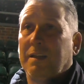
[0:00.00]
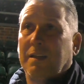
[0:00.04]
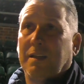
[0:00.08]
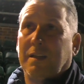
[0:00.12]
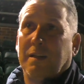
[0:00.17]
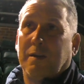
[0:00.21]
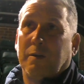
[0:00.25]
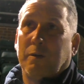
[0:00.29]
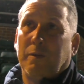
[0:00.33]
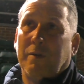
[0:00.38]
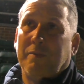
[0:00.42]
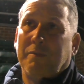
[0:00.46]
You
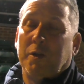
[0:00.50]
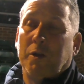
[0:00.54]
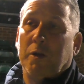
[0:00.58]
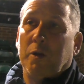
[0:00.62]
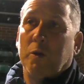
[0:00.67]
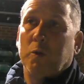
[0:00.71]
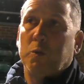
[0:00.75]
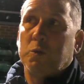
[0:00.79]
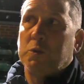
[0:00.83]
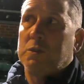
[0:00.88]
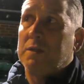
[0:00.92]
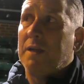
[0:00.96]
know, everyone
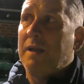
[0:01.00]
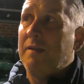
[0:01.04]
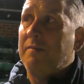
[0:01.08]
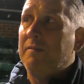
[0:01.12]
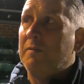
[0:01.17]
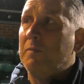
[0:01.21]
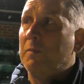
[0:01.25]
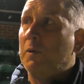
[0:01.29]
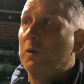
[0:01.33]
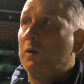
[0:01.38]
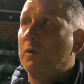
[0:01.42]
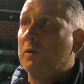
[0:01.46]
knows
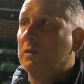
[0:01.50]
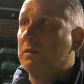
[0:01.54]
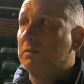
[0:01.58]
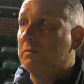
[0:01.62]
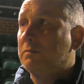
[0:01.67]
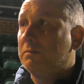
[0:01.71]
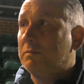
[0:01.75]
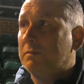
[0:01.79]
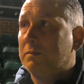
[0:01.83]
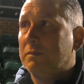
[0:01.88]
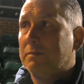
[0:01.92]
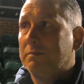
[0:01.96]
David Morgan
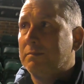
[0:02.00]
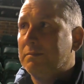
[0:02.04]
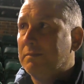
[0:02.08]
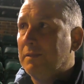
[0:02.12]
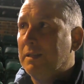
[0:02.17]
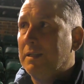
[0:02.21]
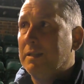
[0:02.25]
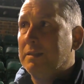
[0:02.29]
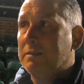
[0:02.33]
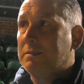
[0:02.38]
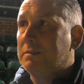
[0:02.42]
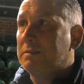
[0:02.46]

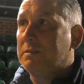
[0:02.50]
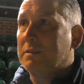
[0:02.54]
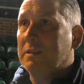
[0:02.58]
is